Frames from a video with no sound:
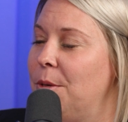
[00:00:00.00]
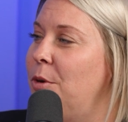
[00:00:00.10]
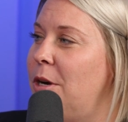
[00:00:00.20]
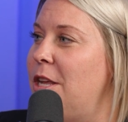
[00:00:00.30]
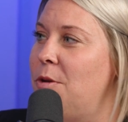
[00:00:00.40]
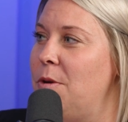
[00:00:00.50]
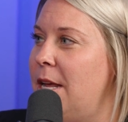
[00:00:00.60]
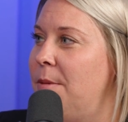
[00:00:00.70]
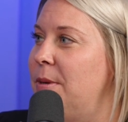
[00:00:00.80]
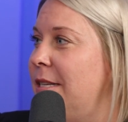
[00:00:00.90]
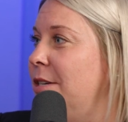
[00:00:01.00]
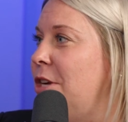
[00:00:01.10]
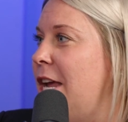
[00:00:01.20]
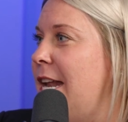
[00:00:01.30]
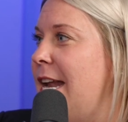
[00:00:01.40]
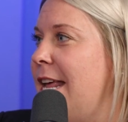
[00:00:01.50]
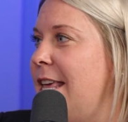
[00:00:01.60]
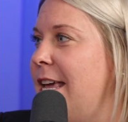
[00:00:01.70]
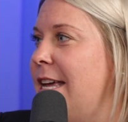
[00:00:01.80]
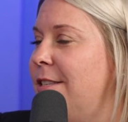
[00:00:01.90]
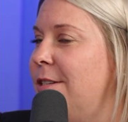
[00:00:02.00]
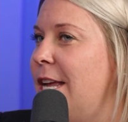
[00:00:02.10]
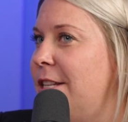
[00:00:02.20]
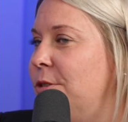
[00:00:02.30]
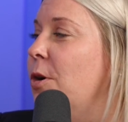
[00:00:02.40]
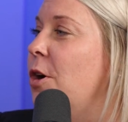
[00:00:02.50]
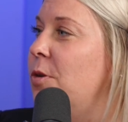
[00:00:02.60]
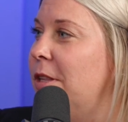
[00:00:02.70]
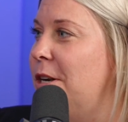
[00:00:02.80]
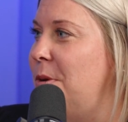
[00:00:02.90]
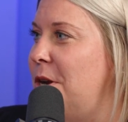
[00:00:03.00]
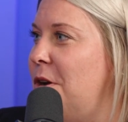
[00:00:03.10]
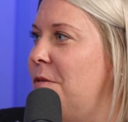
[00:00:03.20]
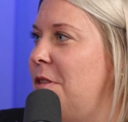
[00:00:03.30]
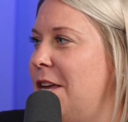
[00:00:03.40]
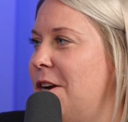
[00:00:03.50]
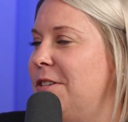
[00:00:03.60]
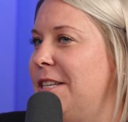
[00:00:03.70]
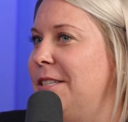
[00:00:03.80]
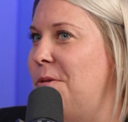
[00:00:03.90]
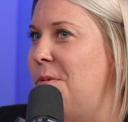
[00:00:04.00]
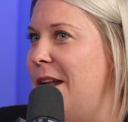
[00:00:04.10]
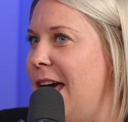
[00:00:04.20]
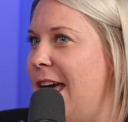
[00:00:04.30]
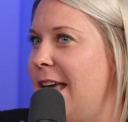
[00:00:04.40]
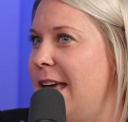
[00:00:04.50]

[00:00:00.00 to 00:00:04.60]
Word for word: pretty unique position. And I think it's it's grown a little bit over the years. And so when I